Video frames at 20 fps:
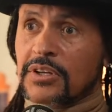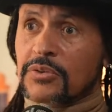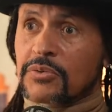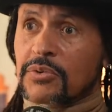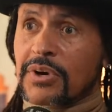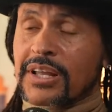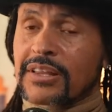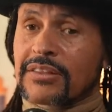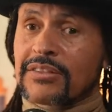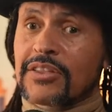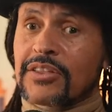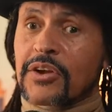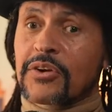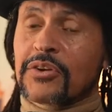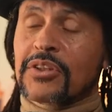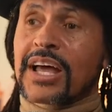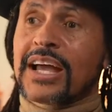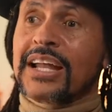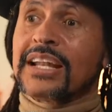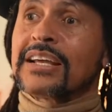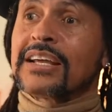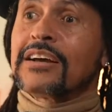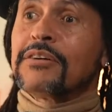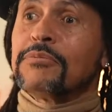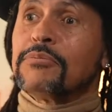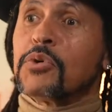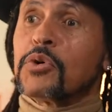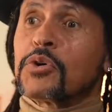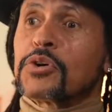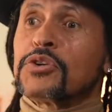Right? They're lighting
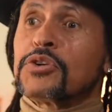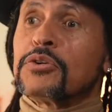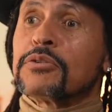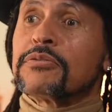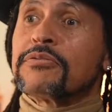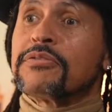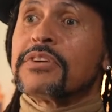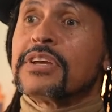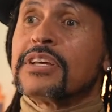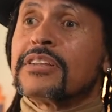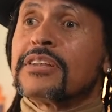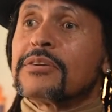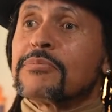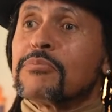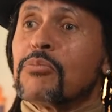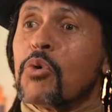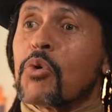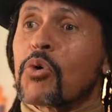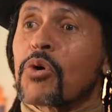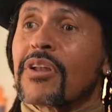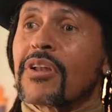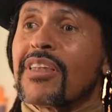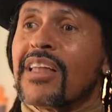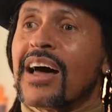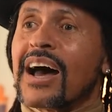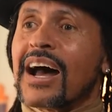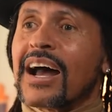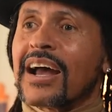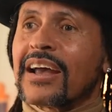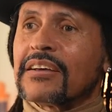up more, you're feeling more
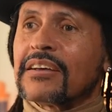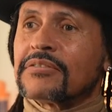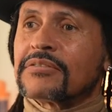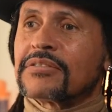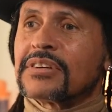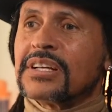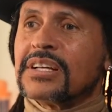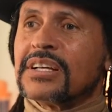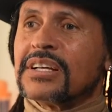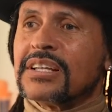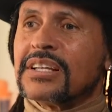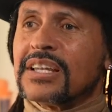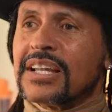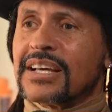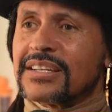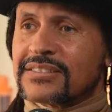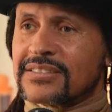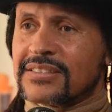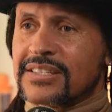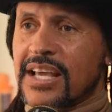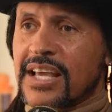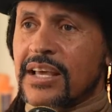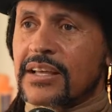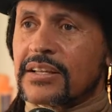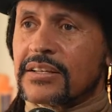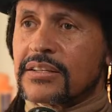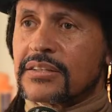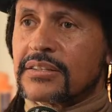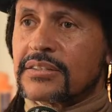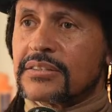alive, less
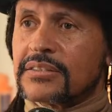dead.